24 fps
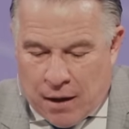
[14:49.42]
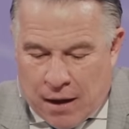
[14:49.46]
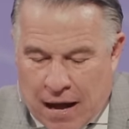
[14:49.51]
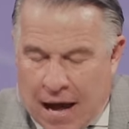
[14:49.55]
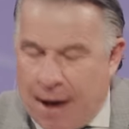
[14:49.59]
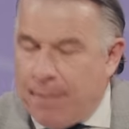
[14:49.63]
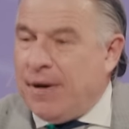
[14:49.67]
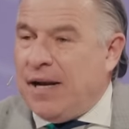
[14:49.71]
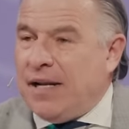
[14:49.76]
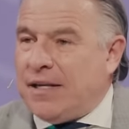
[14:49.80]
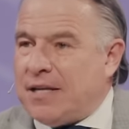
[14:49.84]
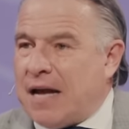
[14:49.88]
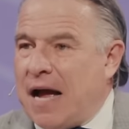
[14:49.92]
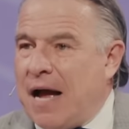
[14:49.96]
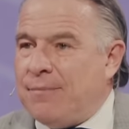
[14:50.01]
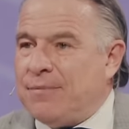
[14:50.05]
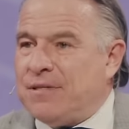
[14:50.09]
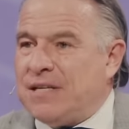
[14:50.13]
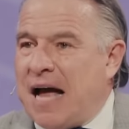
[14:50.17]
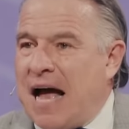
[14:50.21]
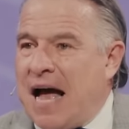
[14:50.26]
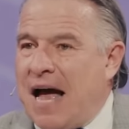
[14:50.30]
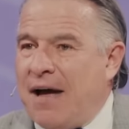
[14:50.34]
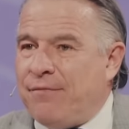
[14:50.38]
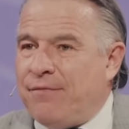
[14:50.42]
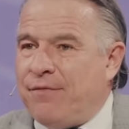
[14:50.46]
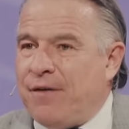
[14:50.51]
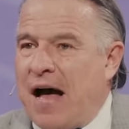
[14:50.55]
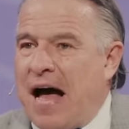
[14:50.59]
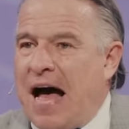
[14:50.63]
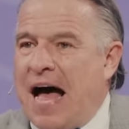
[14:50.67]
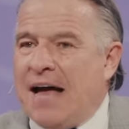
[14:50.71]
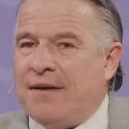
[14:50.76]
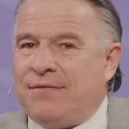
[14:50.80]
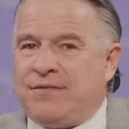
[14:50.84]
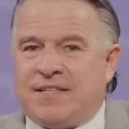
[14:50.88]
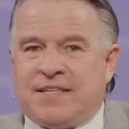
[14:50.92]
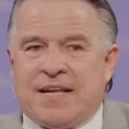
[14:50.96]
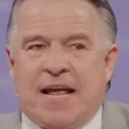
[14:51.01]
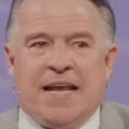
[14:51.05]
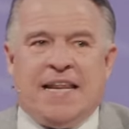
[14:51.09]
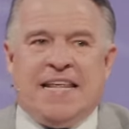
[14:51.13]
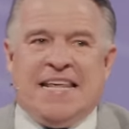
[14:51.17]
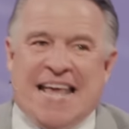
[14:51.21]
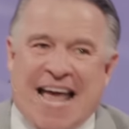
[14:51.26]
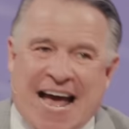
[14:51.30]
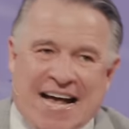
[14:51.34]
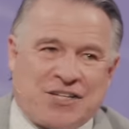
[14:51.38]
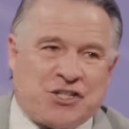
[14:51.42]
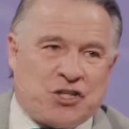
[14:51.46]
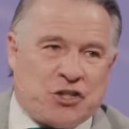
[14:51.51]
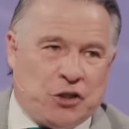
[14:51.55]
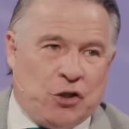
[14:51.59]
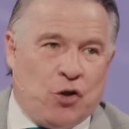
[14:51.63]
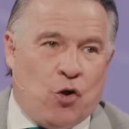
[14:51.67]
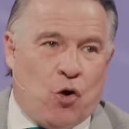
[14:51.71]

How many times I've, I've said, Yes,